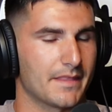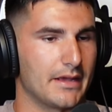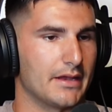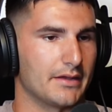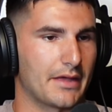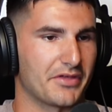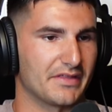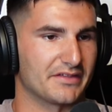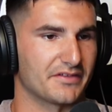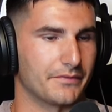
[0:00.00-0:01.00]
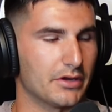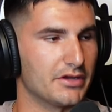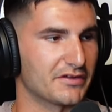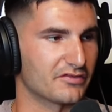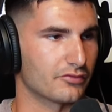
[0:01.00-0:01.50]
And I think that's a very
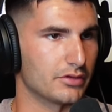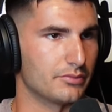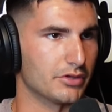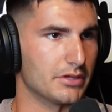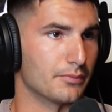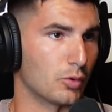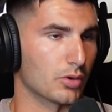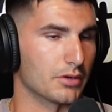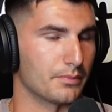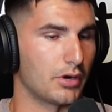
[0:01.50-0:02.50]
extremely important